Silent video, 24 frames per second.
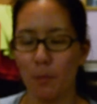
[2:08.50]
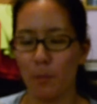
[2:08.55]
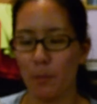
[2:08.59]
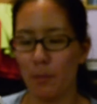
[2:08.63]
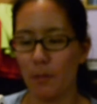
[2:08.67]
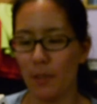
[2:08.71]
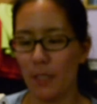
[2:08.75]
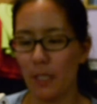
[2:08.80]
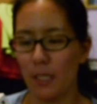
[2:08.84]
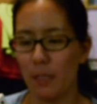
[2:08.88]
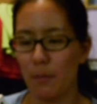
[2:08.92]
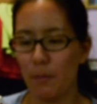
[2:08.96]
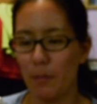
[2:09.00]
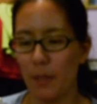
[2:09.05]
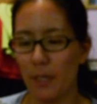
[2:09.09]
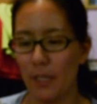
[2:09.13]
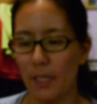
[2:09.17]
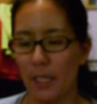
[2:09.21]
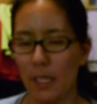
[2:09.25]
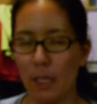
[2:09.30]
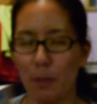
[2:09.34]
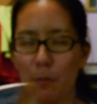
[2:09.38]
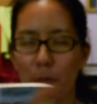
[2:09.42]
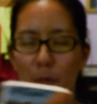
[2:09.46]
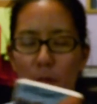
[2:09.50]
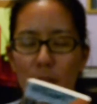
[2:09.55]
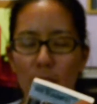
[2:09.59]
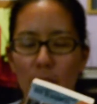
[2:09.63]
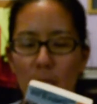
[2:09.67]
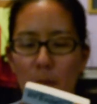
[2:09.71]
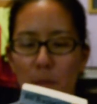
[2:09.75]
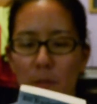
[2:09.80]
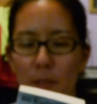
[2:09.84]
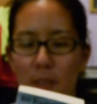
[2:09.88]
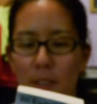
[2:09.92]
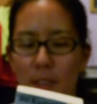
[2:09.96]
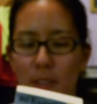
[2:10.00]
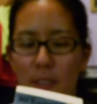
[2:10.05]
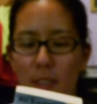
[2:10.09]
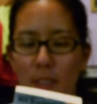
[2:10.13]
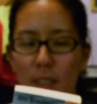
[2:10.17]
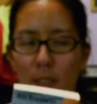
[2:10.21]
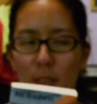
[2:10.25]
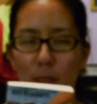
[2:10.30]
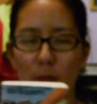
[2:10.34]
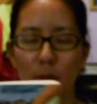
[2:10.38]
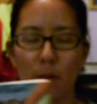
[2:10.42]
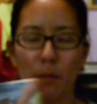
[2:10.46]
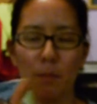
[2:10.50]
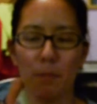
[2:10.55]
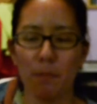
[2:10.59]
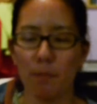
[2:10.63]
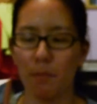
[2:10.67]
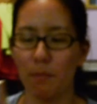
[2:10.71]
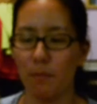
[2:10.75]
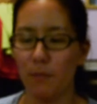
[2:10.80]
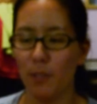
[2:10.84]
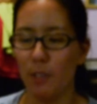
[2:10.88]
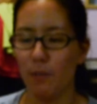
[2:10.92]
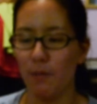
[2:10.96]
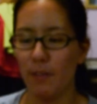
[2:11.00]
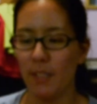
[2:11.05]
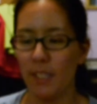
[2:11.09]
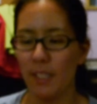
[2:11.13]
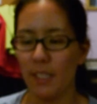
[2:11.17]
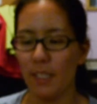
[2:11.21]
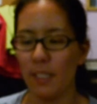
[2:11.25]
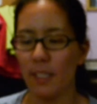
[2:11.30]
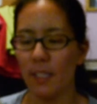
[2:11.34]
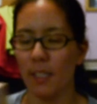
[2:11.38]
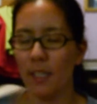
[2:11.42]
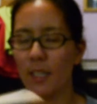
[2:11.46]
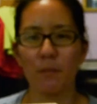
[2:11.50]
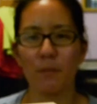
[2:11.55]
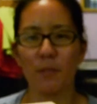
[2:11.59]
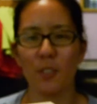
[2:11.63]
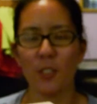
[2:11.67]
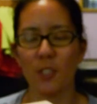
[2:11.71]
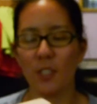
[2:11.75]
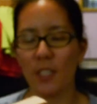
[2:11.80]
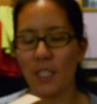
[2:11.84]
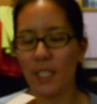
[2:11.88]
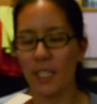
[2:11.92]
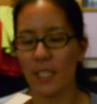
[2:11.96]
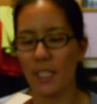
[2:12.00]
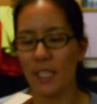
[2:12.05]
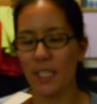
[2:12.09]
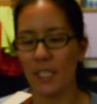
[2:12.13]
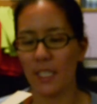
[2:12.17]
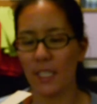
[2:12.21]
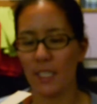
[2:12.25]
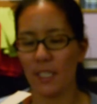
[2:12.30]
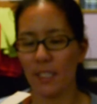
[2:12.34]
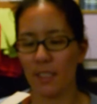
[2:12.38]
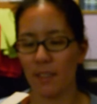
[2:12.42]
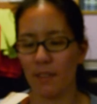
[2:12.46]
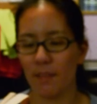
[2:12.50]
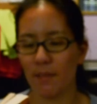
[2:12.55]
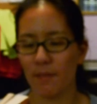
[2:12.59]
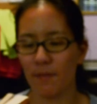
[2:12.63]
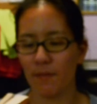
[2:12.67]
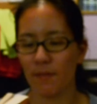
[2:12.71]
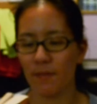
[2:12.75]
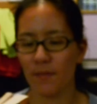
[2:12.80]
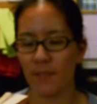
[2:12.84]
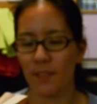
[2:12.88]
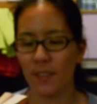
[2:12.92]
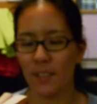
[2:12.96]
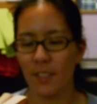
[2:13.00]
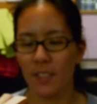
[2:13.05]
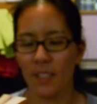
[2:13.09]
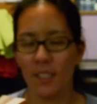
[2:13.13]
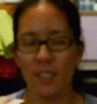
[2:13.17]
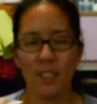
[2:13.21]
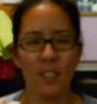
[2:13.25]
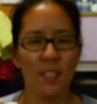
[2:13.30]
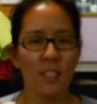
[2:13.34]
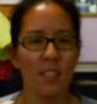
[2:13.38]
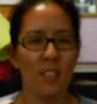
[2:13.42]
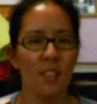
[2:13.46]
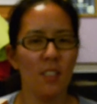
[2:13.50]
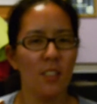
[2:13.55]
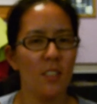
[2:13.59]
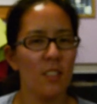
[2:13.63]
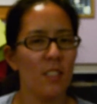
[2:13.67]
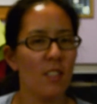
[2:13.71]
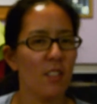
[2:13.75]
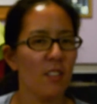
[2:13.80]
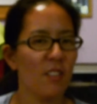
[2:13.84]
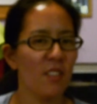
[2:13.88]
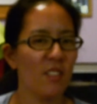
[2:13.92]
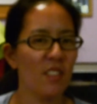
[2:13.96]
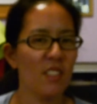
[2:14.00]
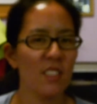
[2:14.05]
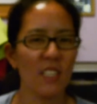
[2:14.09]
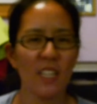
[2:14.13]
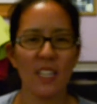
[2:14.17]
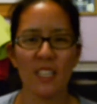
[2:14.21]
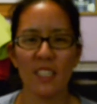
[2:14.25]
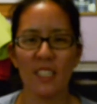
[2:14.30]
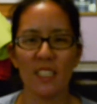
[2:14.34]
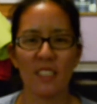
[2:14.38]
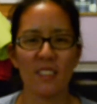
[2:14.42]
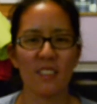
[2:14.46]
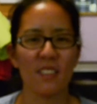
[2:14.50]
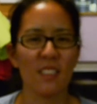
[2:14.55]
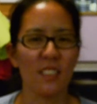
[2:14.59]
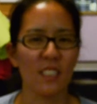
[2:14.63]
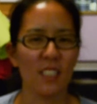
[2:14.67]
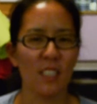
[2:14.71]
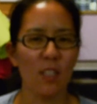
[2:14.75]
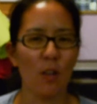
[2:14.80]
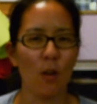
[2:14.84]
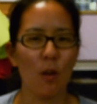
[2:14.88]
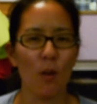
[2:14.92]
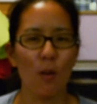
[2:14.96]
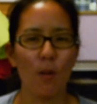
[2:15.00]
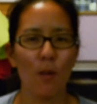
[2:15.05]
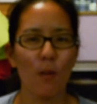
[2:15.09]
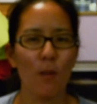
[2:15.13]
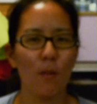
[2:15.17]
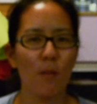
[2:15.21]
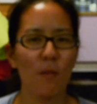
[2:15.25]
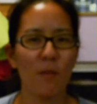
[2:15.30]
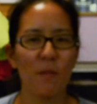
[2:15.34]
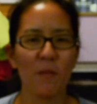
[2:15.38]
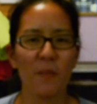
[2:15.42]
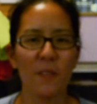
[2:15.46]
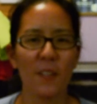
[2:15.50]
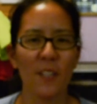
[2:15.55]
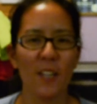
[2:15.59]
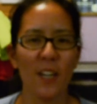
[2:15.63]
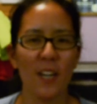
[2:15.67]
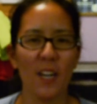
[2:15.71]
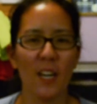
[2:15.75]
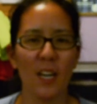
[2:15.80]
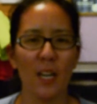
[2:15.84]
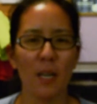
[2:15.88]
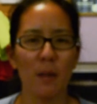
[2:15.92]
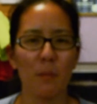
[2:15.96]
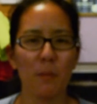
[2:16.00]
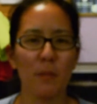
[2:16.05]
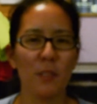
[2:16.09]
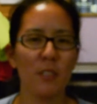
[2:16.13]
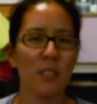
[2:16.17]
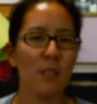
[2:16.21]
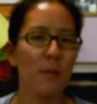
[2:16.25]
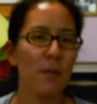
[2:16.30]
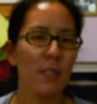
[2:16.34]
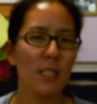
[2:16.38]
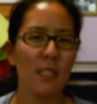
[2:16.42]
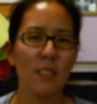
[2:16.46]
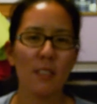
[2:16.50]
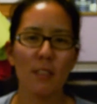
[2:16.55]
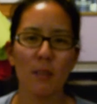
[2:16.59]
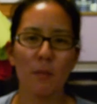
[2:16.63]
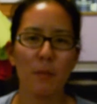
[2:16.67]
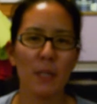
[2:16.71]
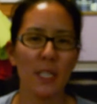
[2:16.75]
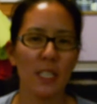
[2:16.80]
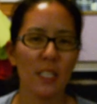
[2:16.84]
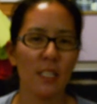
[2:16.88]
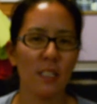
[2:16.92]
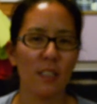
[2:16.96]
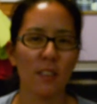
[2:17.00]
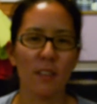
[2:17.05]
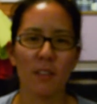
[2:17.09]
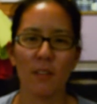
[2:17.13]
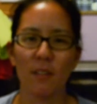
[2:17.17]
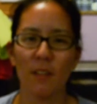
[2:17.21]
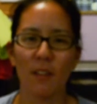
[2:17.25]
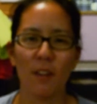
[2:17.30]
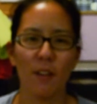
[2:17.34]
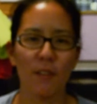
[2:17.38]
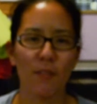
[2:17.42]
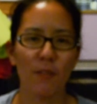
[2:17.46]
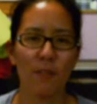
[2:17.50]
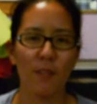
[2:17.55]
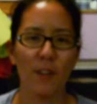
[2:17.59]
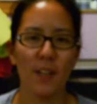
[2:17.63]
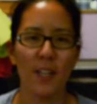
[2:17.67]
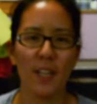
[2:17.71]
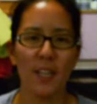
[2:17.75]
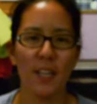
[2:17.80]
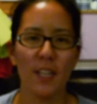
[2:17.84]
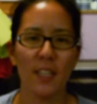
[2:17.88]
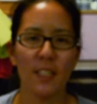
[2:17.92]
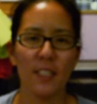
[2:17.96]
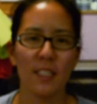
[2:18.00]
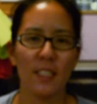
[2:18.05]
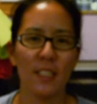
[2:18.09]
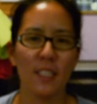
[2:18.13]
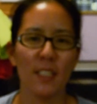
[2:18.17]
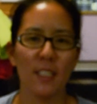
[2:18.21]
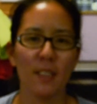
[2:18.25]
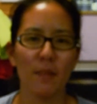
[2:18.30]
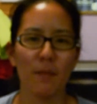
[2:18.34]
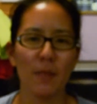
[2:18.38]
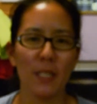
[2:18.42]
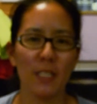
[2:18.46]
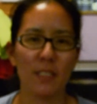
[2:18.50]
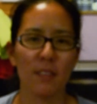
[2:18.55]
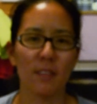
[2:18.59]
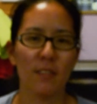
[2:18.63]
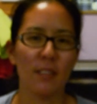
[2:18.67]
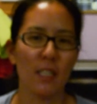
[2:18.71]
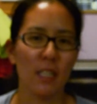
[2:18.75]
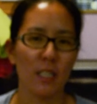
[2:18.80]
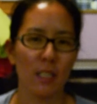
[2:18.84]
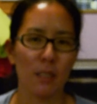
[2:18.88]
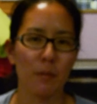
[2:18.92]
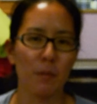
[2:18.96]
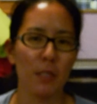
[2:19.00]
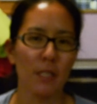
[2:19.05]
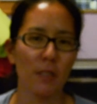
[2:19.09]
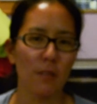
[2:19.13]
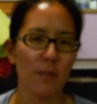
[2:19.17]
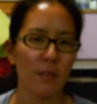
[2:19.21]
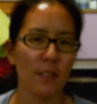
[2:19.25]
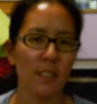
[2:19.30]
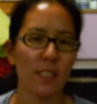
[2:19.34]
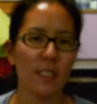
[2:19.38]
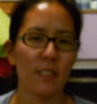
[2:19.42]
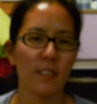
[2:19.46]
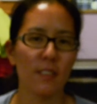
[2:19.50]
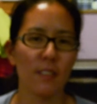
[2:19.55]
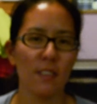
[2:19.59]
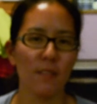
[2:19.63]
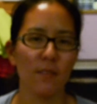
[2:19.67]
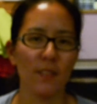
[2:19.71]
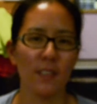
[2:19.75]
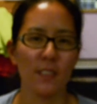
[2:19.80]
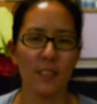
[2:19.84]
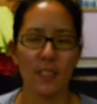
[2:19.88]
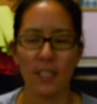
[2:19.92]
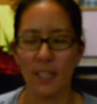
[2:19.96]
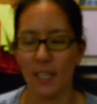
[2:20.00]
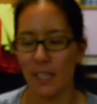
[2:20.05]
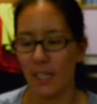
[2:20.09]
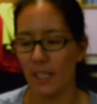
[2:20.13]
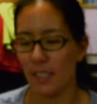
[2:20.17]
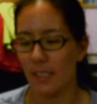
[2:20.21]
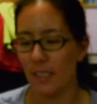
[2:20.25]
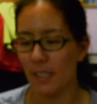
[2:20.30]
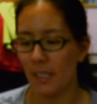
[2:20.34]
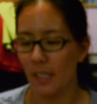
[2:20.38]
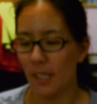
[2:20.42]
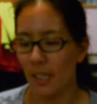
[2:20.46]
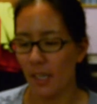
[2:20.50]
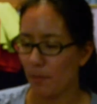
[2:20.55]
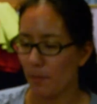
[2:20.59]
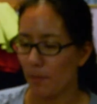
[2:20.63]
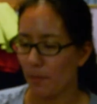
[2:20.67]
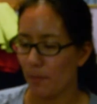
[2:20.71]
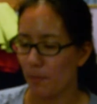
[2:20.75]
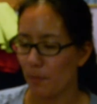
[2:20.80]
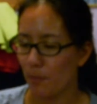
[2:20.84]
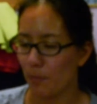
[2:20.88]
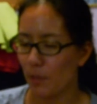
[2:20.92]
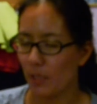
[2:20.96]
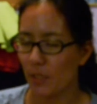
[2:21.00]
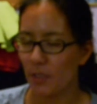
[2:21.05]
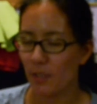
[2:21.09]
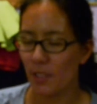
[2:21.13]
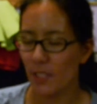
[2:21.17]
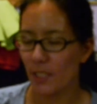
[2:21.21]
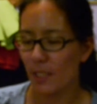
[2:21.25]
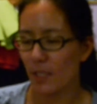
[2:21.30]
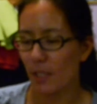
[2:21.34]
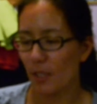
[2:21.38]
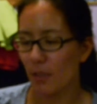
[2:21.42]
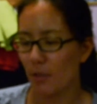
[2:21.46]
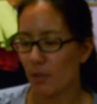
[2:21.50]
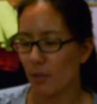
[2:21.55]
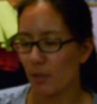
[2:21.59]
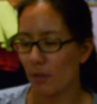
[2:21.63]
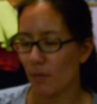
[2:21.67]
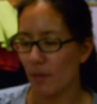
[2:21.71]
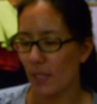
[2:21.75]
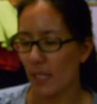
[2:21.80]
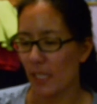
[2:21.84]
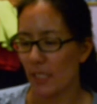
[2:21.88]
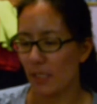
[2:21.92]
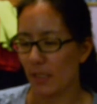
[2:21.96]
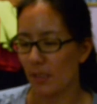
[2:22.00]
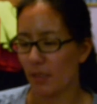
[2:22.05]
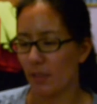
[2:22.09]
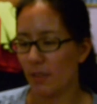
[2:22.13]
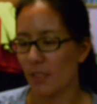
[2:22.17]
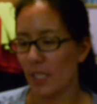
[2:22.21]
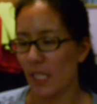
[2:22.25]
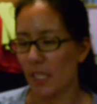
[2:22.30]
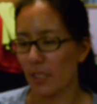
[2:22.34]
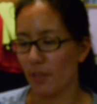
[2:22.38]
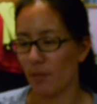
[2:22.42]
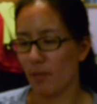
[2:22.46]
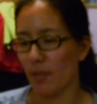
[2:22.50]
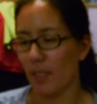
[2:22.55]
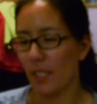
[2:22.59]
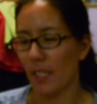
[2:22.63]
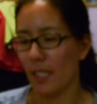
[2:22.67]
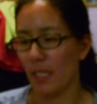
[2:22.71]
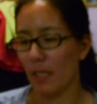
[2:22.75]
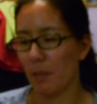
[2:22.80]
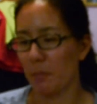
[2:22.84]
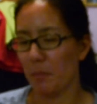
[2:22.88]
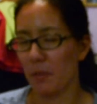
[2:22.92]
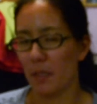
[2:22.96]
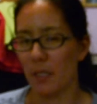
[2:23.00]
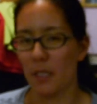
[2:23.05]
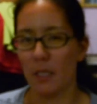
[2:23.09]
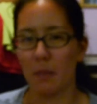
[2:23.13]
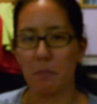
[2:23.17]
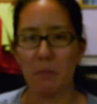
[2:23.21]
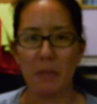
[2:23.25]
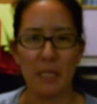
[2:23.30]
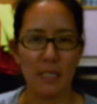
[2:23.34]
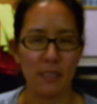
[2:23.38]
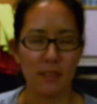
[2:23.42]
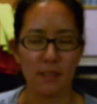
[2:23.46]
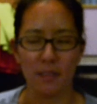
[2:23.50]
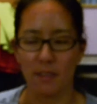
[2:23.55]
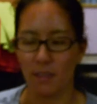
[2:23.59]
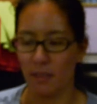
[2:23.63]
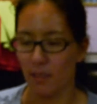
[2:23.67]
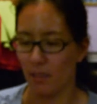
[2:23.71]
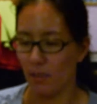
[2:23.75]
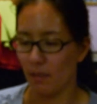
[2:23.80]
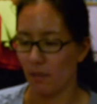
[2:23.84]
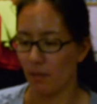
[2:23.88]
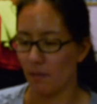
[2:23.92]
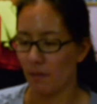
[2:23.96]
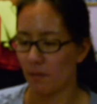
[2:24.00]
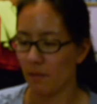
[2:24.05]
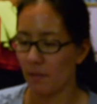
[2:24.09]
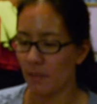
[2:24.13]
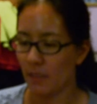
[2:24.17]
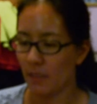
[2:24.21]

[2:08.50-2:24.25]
played by Amber Tamblyn in the movie. She kind of gets stuck at home, but she ends up making a friend and then makes a documentary and stuff like that. Bridget goes away to soccer camp in Mexico,